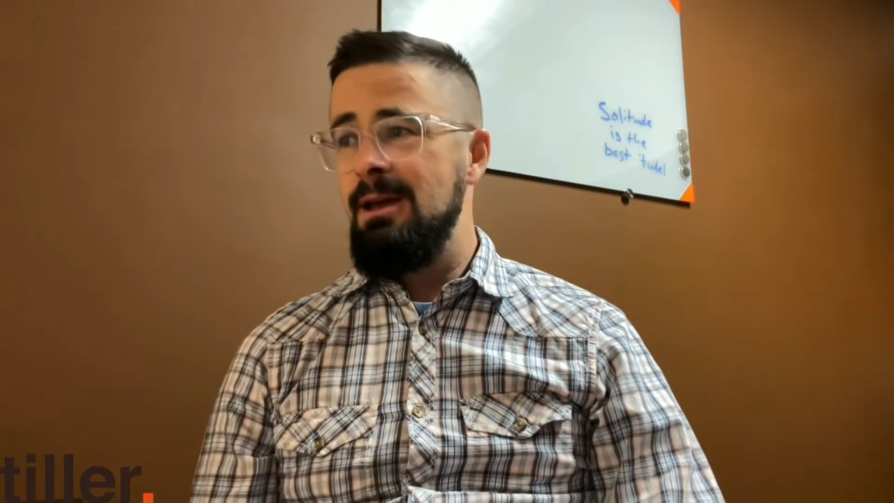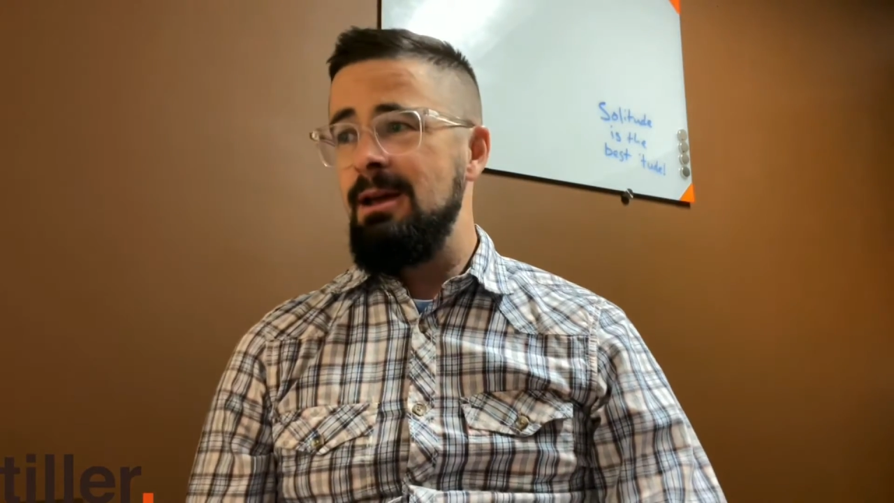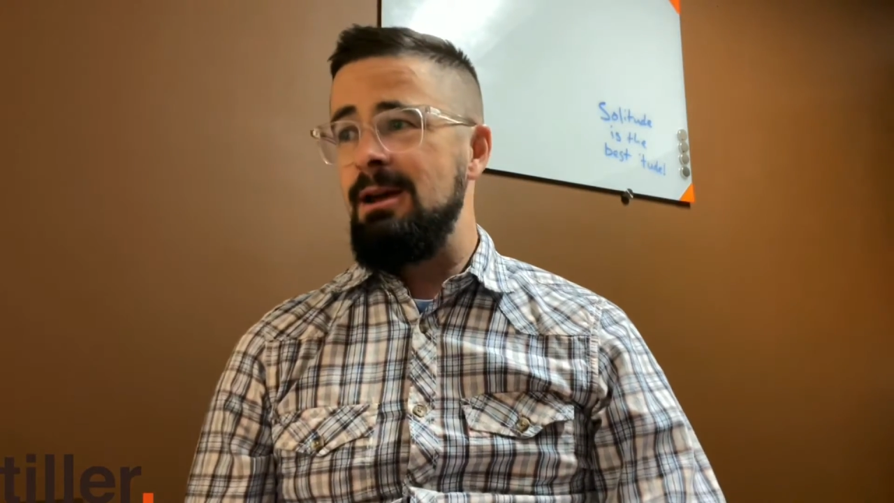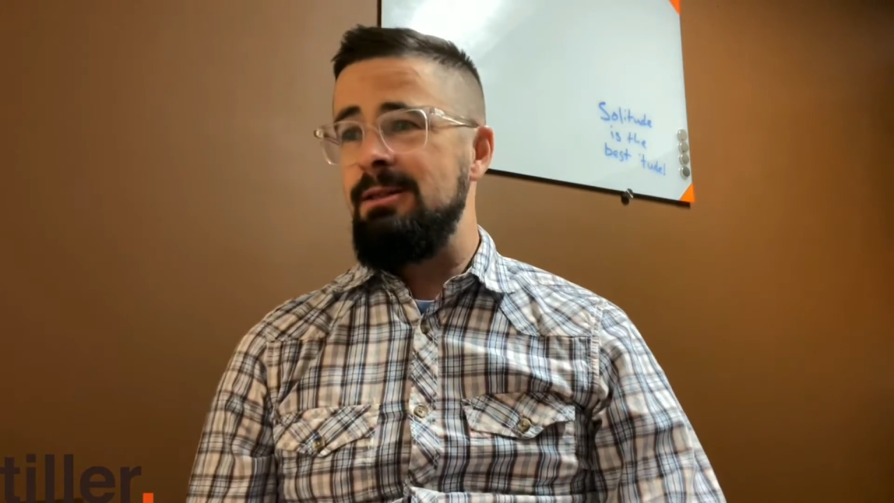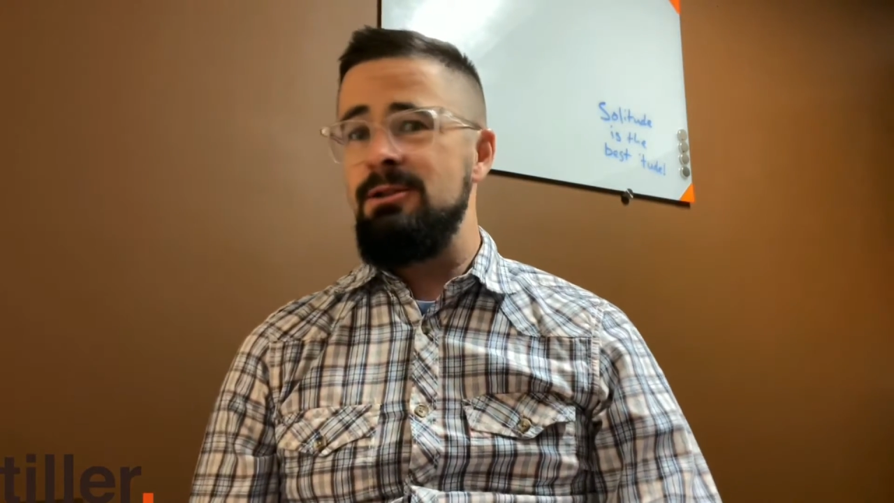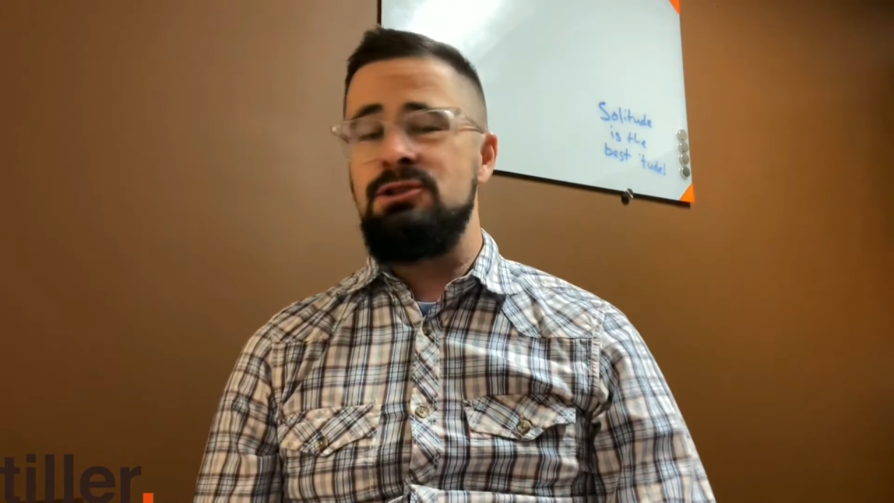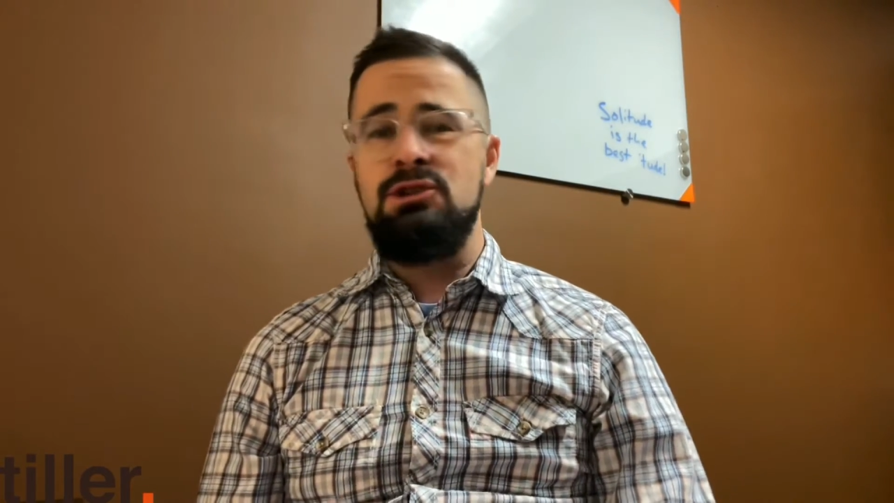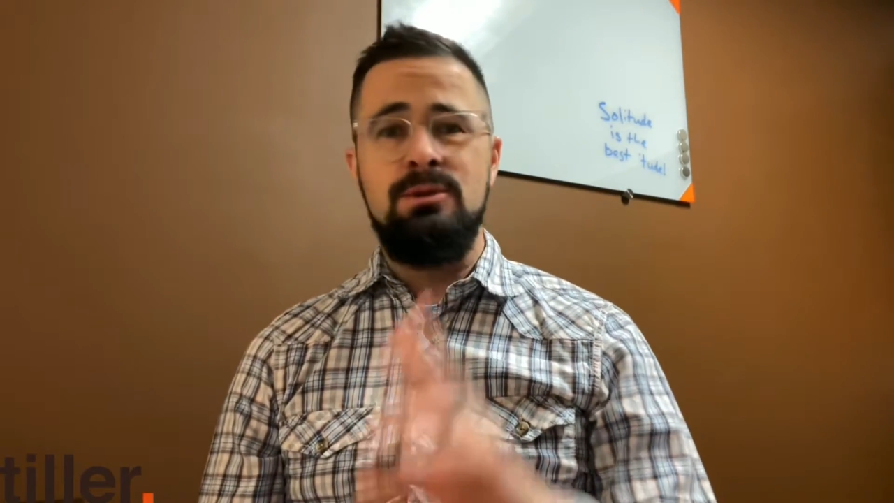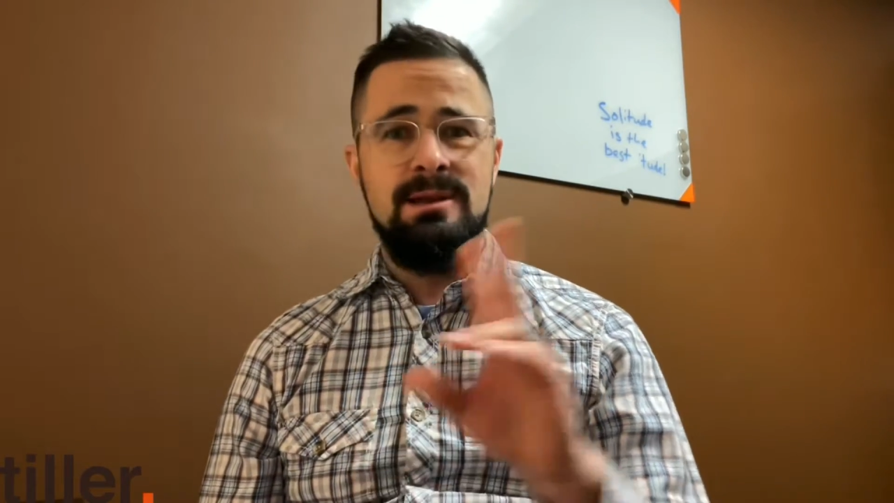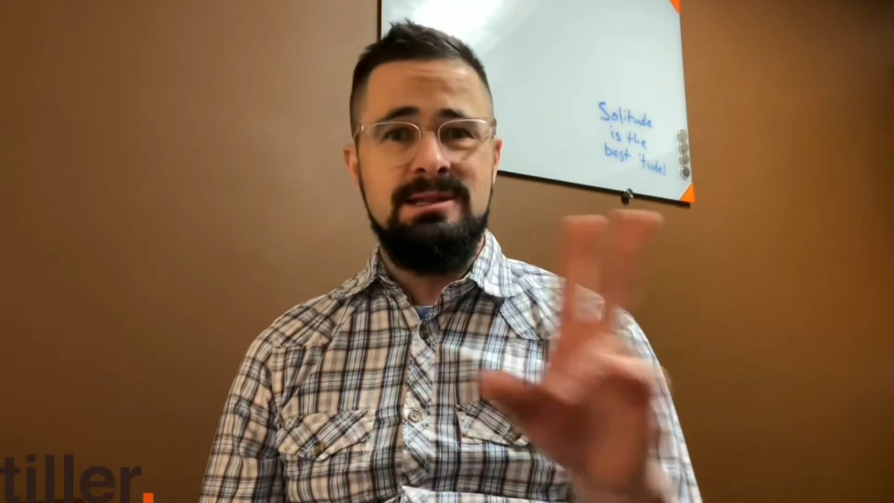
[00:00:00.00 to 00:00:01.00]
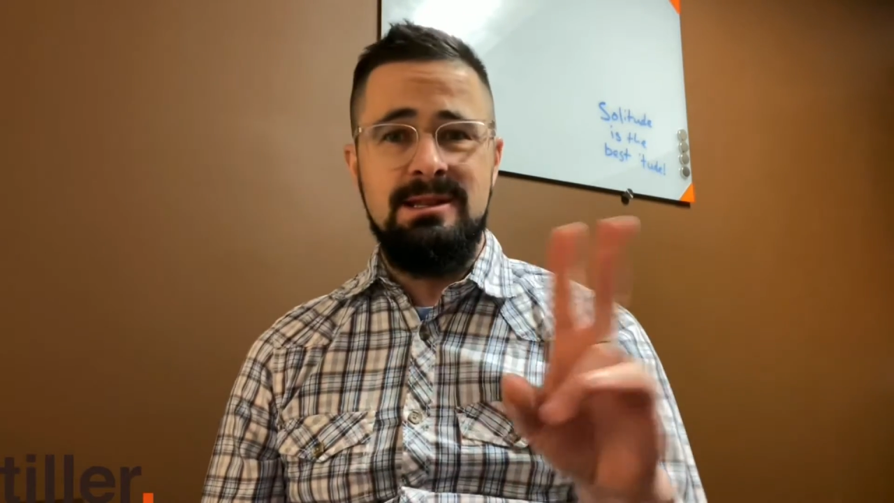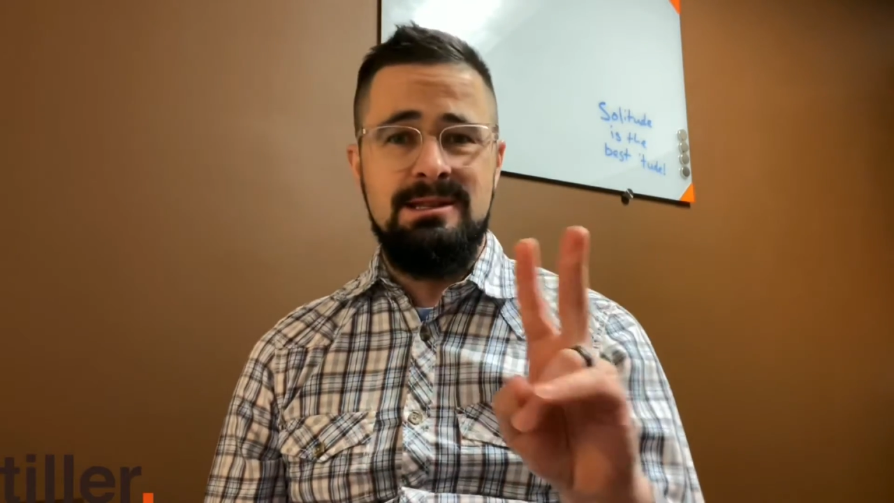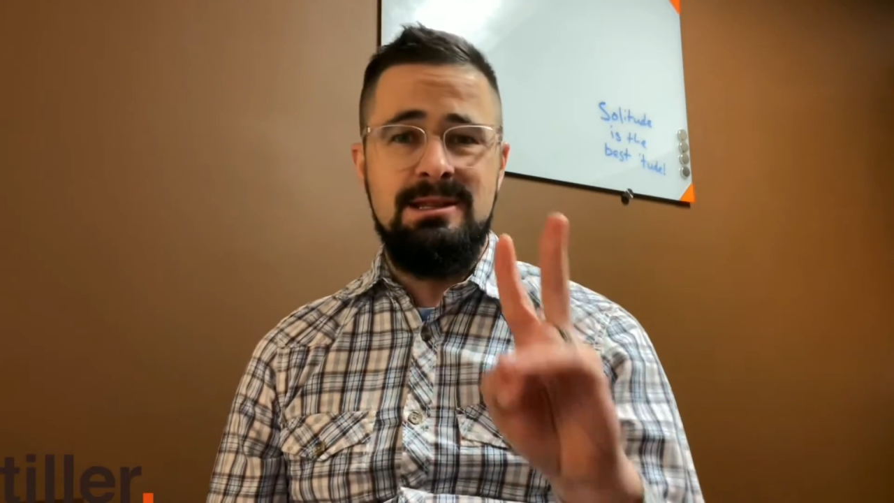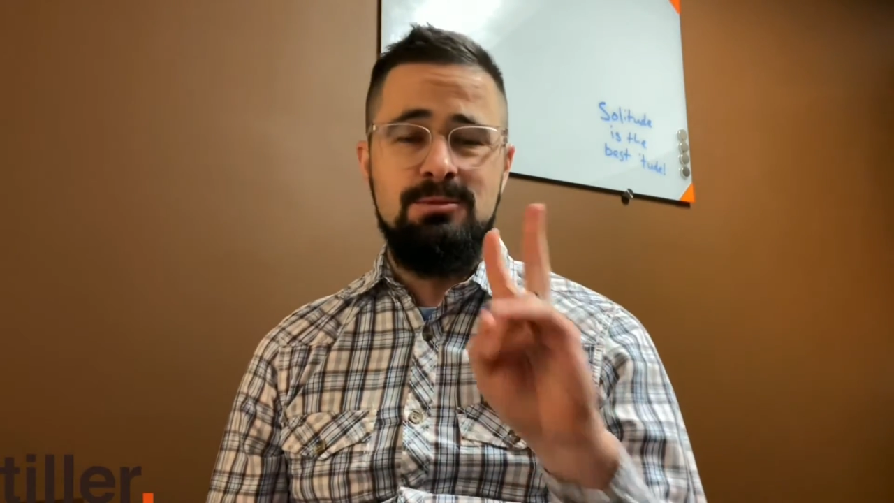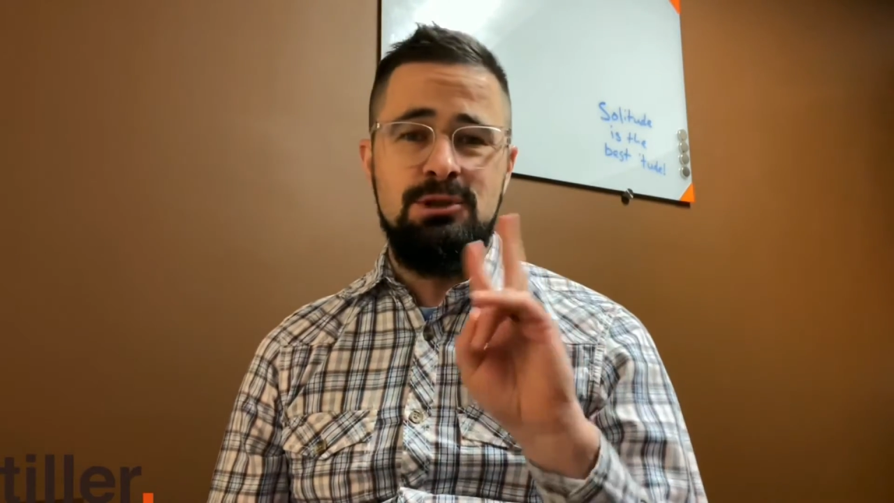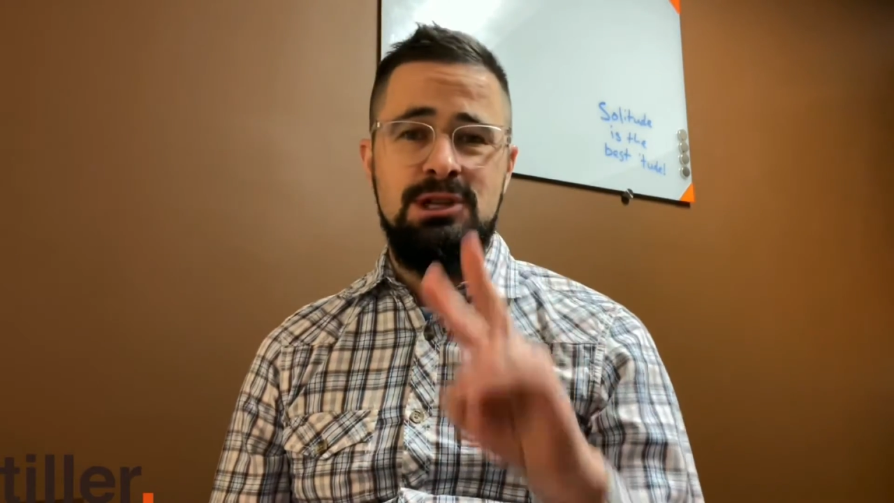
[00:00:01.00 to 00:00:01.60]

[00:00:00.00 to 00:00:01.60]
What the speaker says: There's 2 instances where